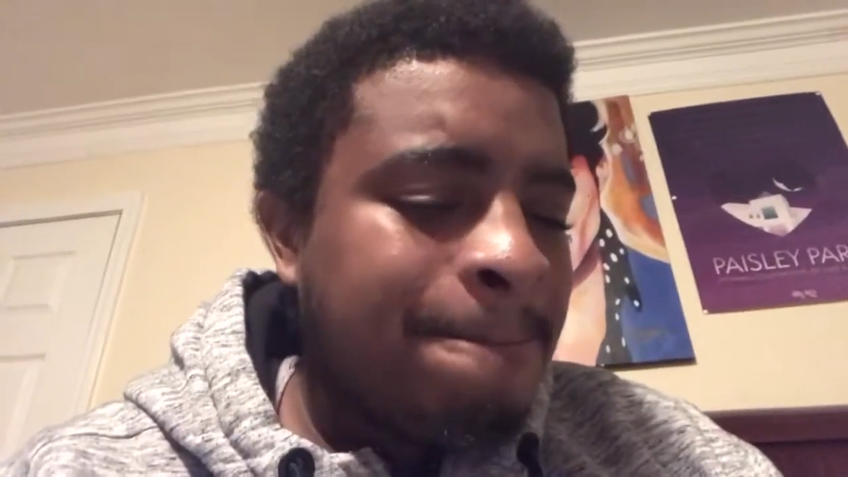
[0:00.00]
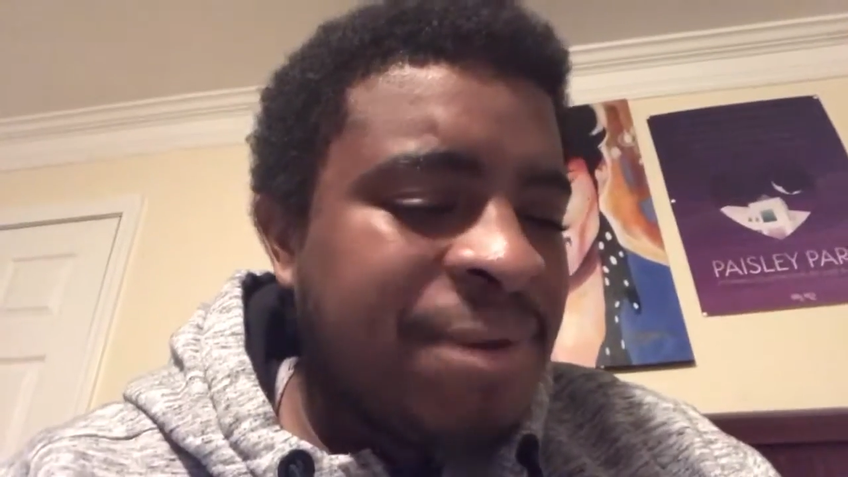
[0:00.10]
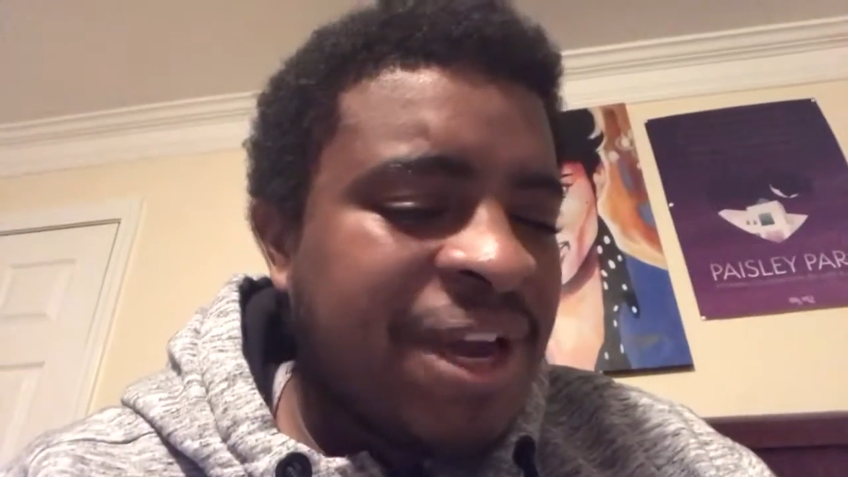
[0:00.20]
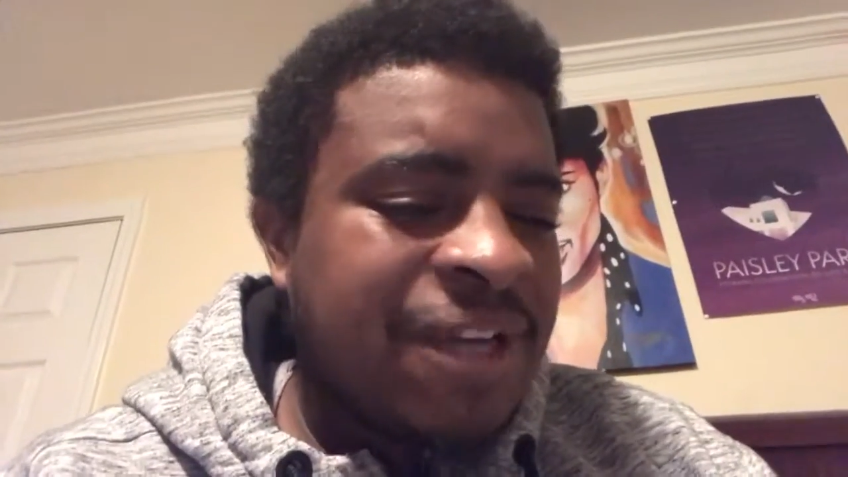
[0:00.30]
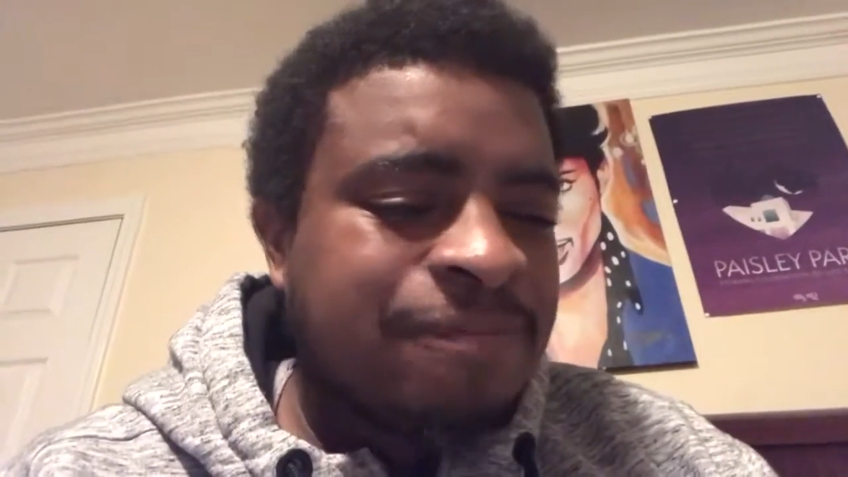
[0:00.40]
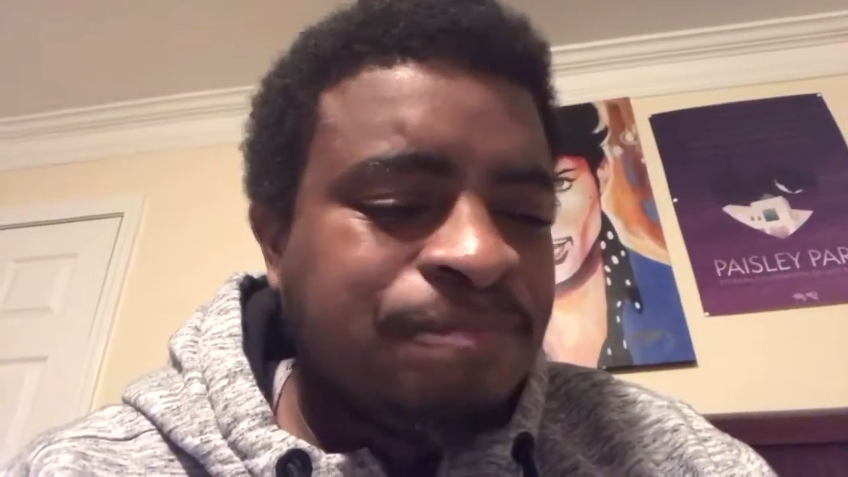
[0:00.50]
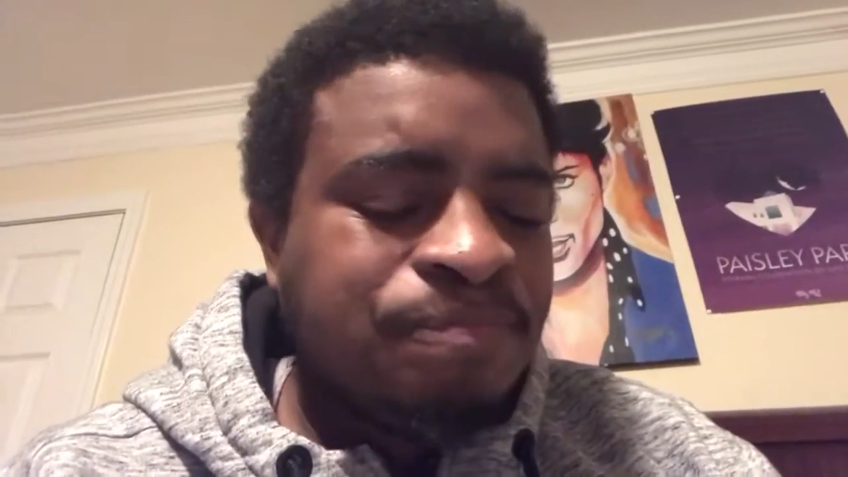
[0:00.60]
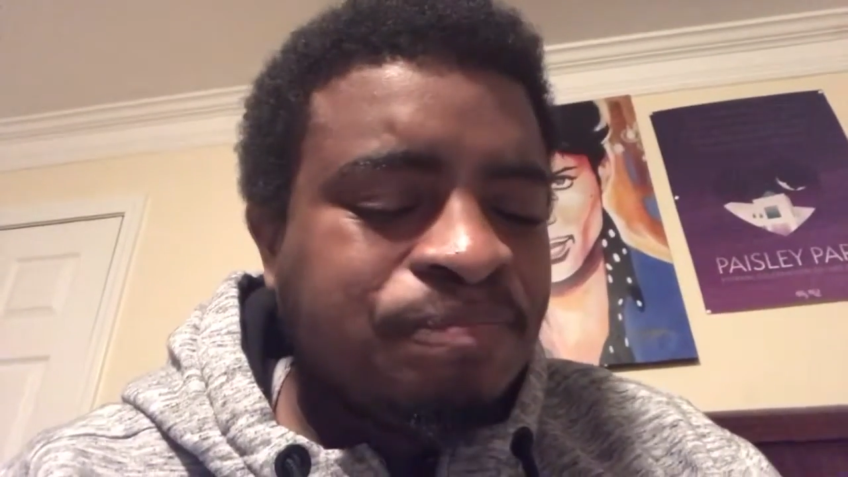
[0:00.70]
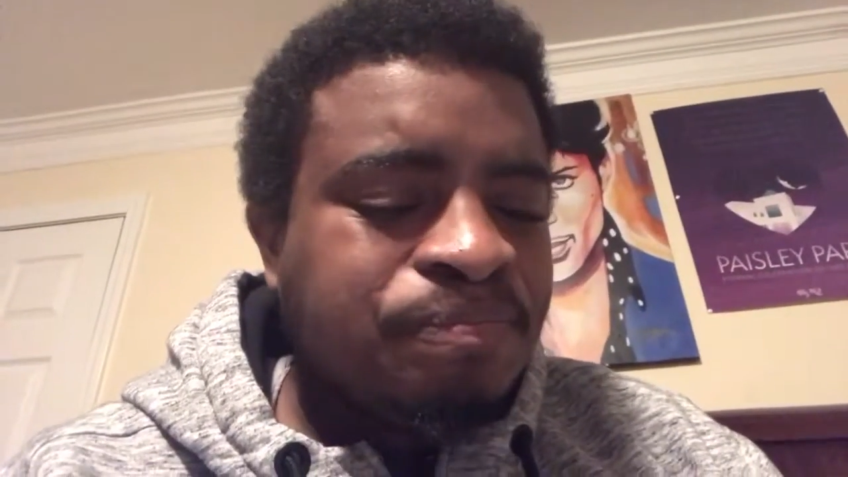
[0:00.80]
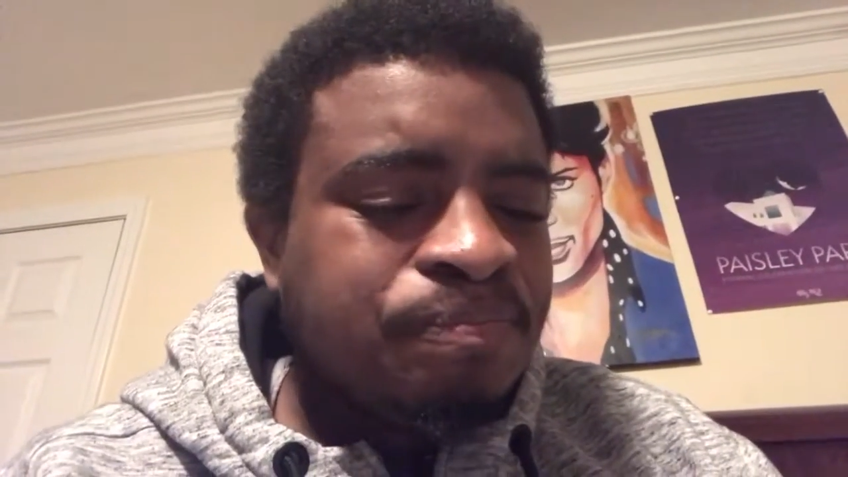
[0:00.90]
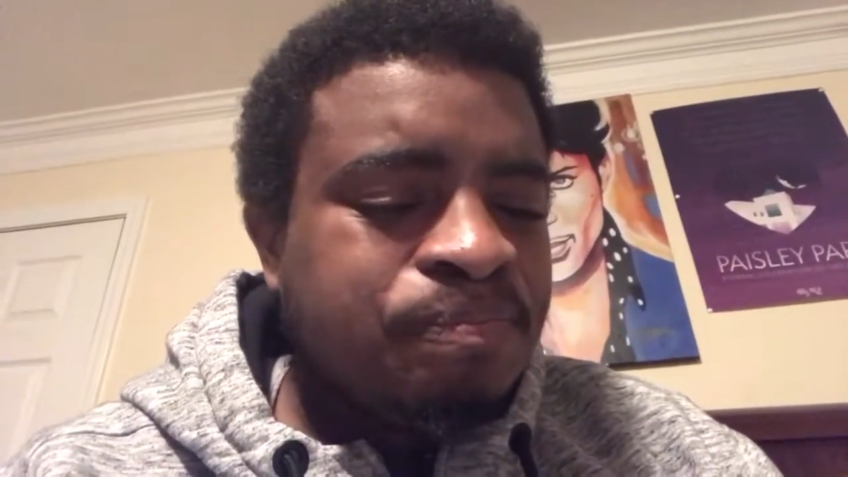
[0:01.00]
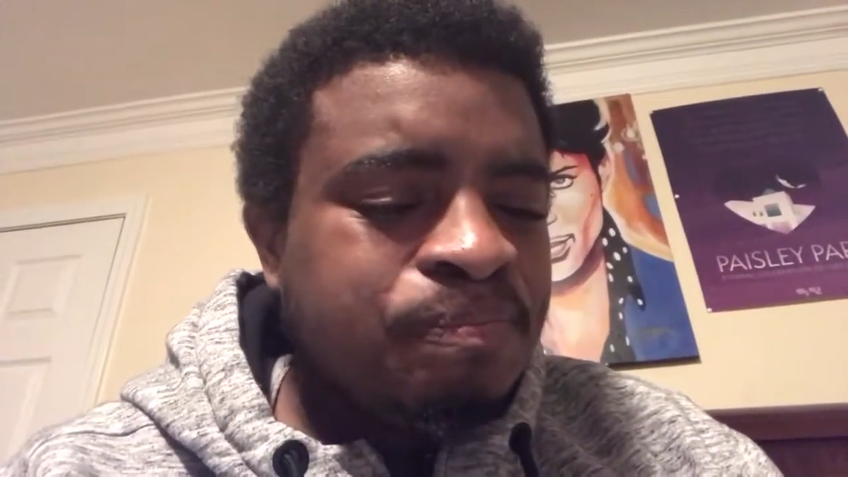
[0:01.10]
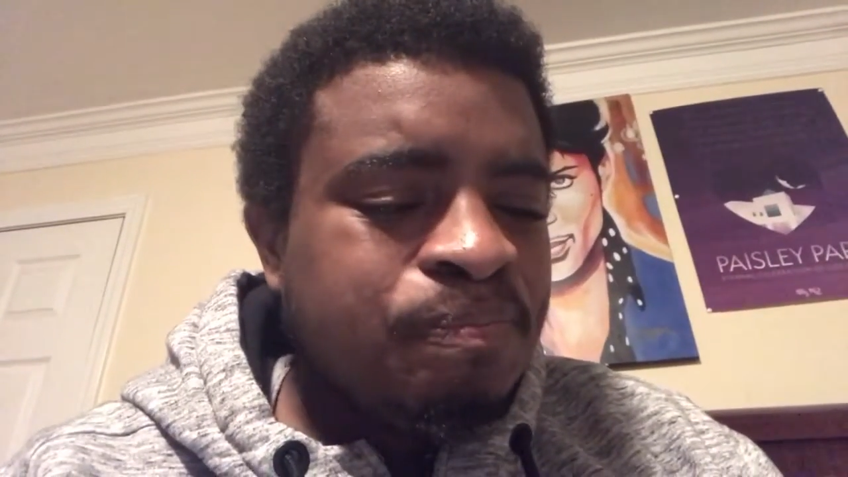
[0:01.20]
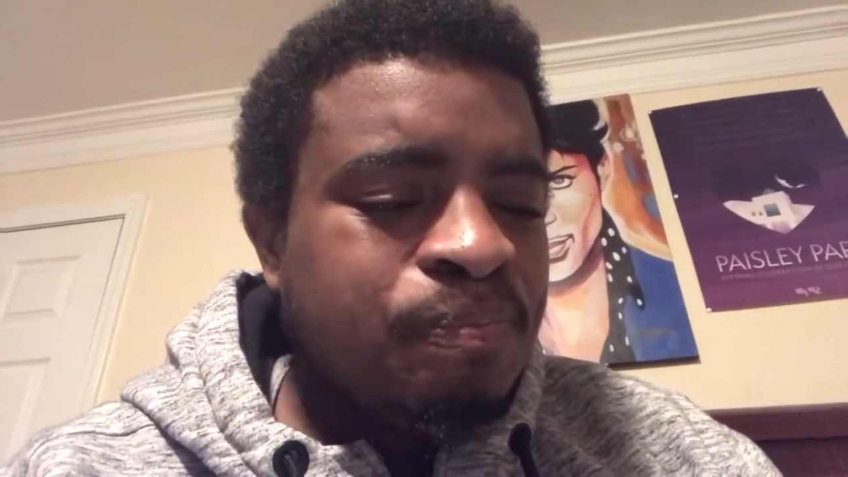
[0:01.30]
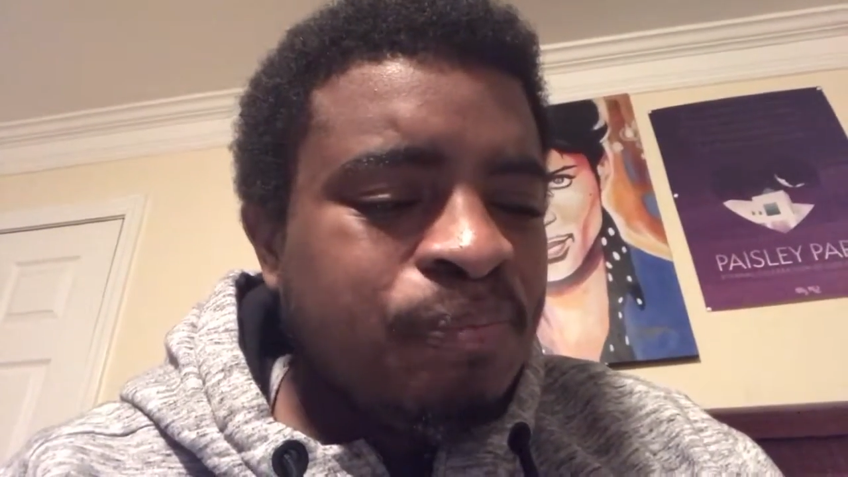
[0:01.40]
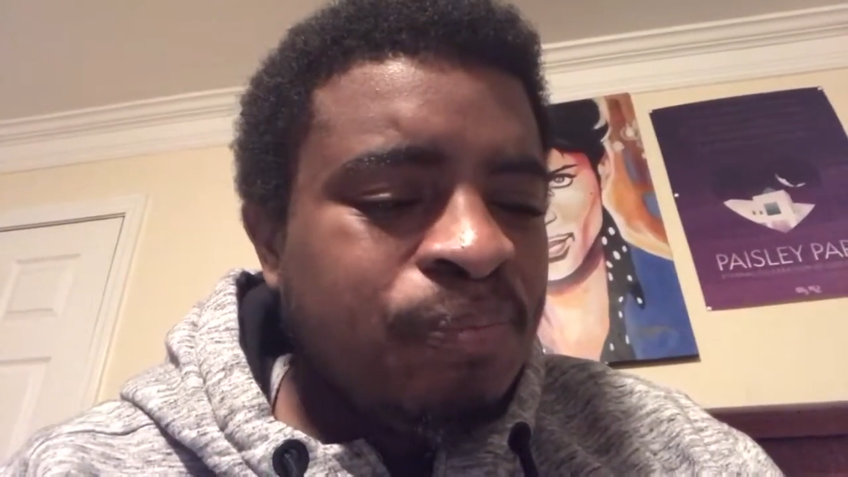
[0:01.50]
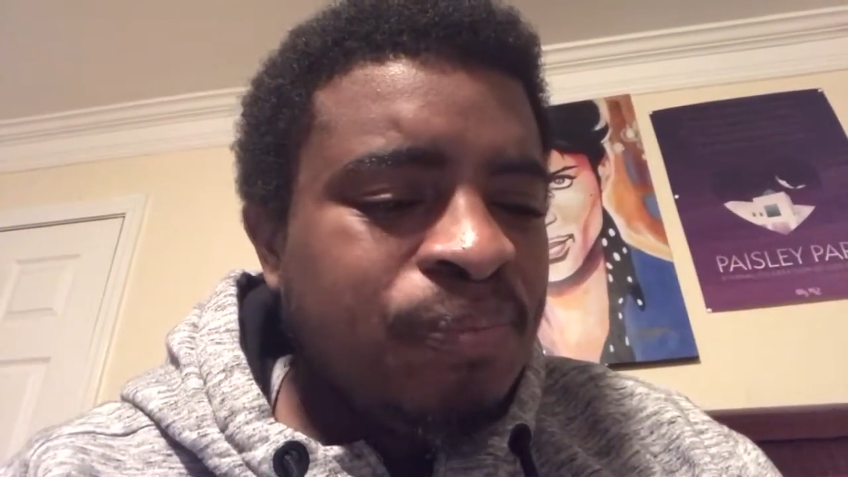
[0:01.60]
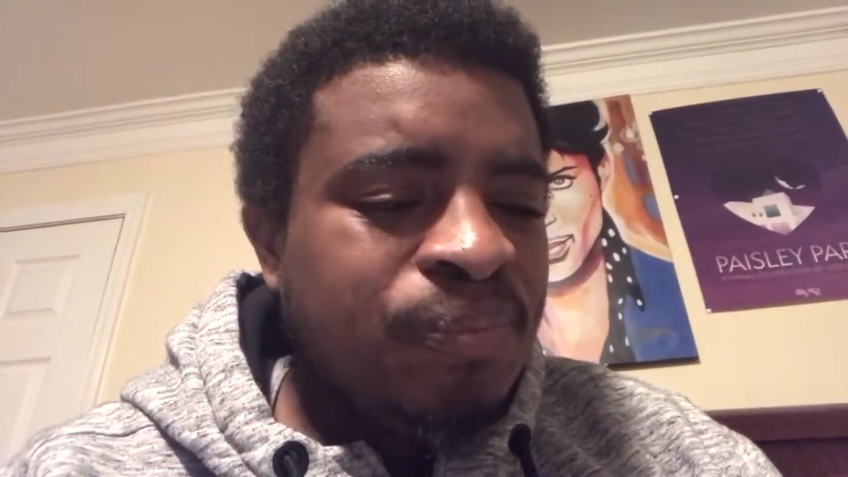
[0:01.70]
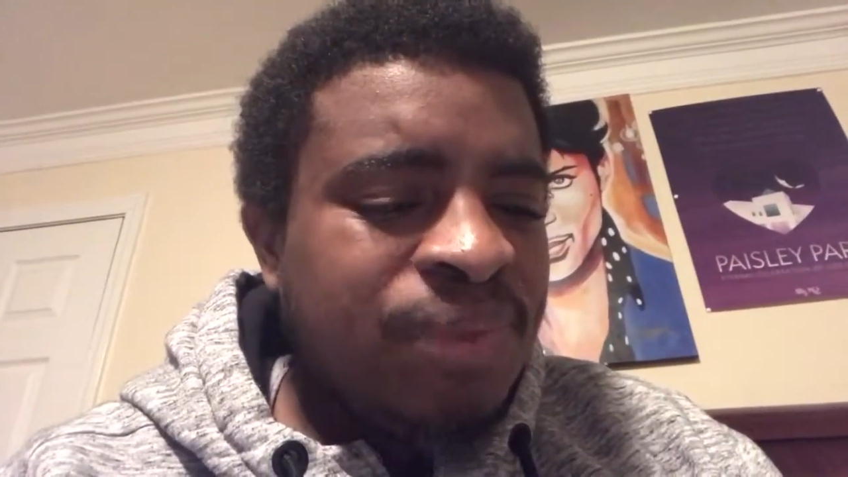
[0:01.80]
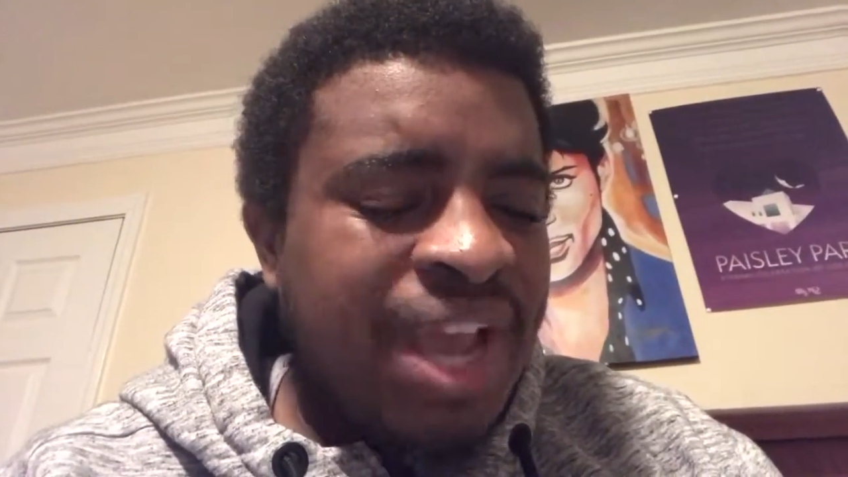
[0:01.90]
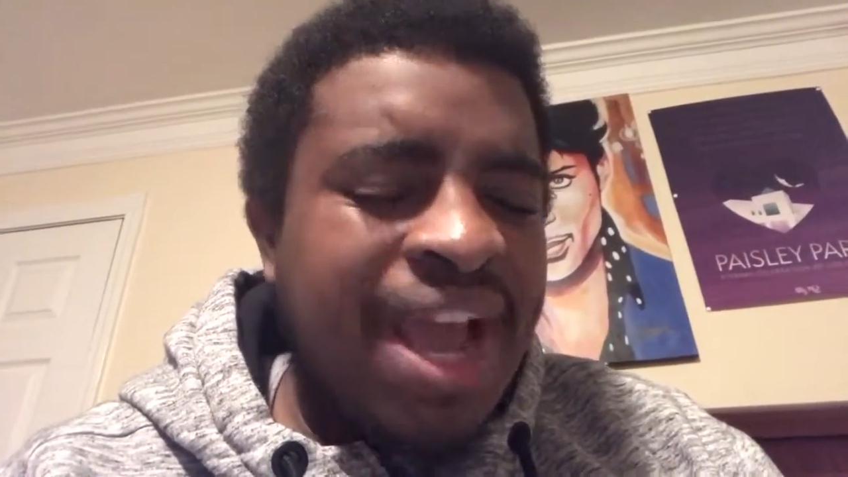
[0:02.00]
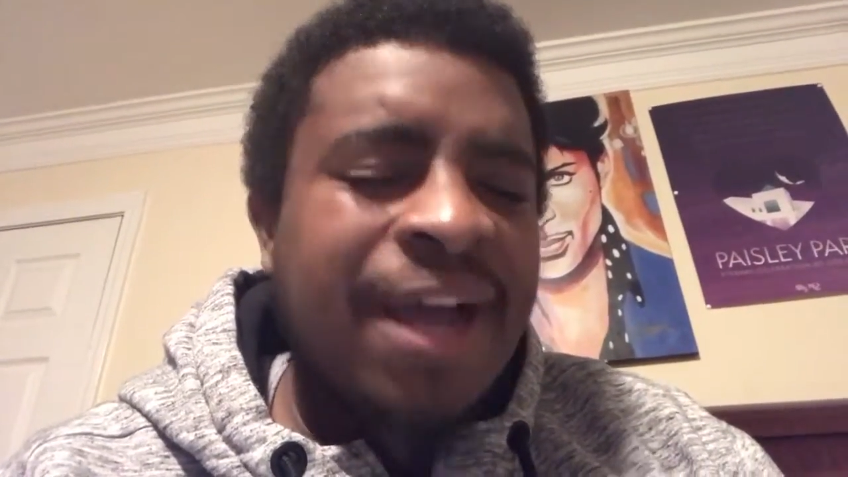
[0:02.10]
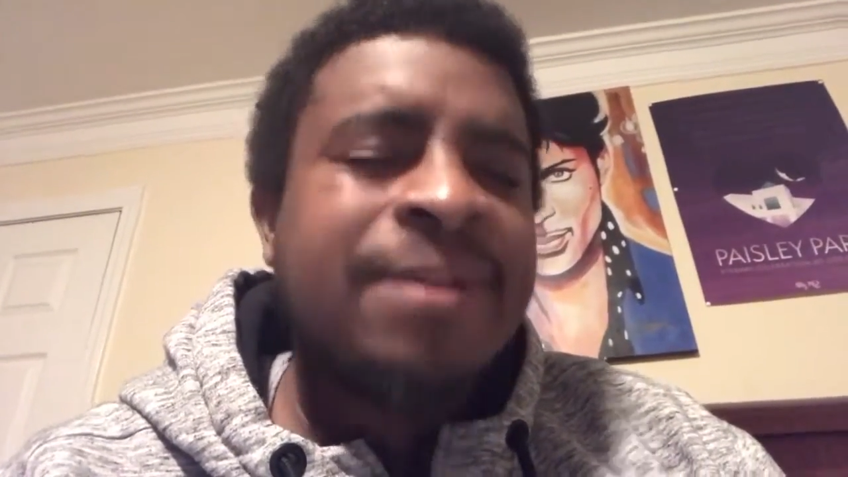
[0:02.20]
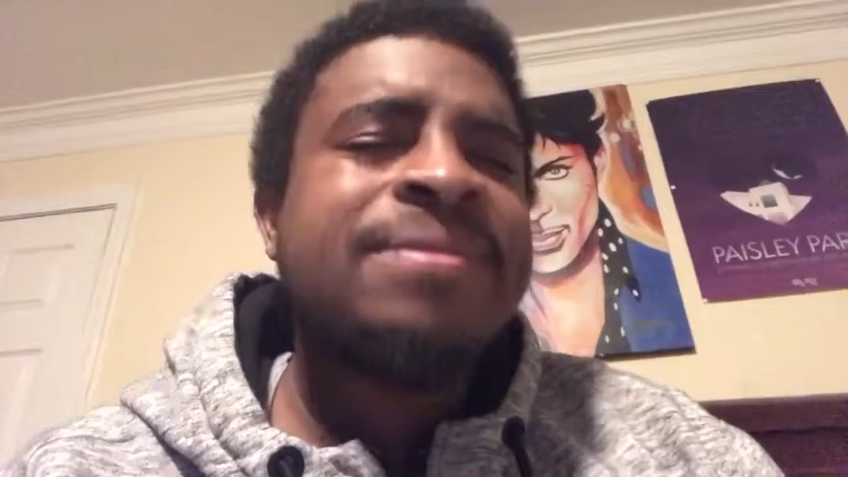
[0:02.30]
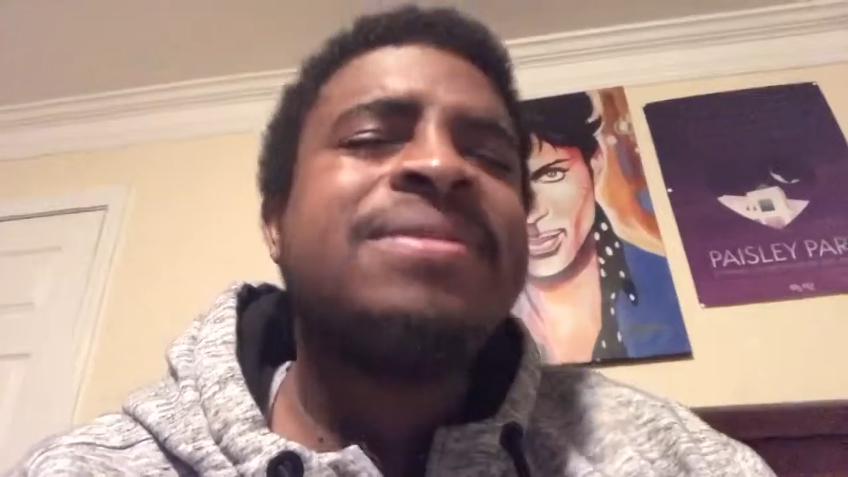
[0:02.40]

But yeah.